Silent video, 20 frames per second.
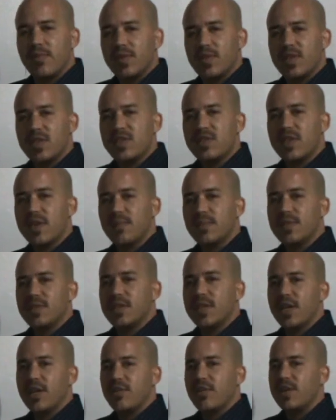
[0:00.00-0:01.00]
with these
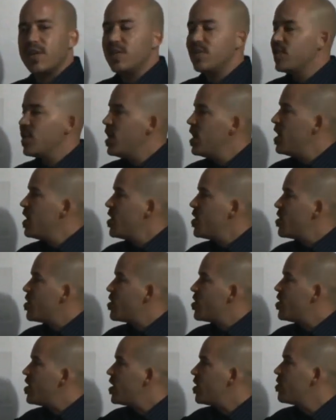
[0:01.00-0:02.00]
cemeteries,
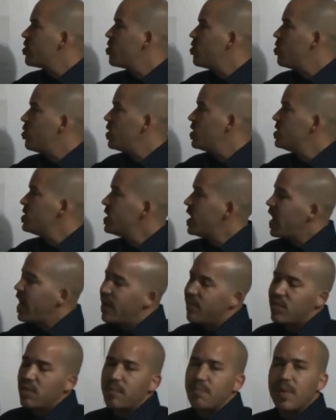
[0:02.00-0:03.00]
they're going to
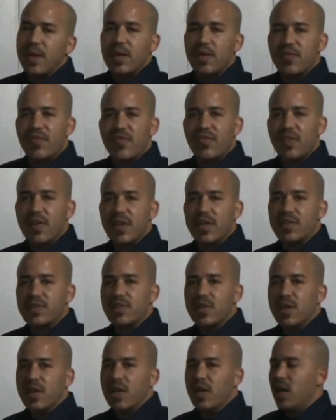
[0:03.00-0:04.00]
have the
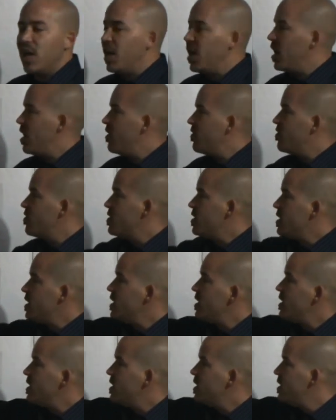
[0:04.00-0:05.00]
benefit of
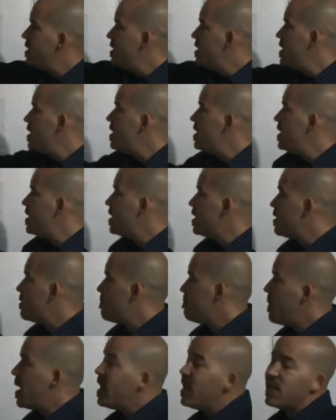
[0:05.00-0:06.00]

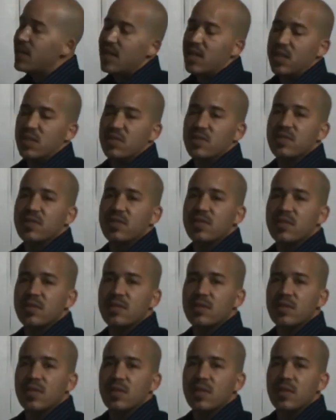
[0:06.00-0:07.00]
needing maintenance,
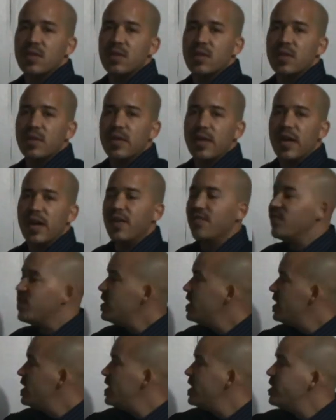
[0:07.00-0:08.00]
of
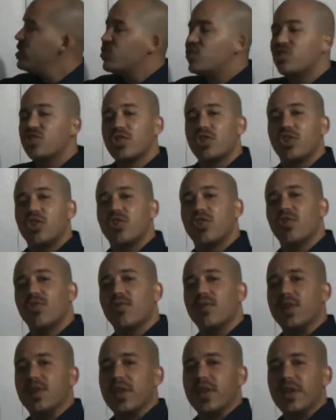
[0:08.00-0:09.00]
needing
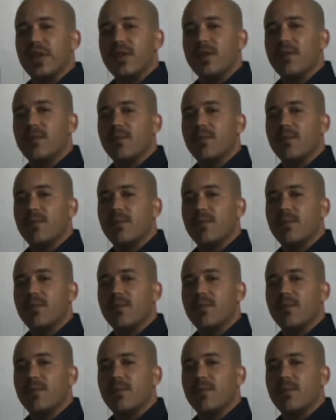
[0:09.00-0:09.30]
security,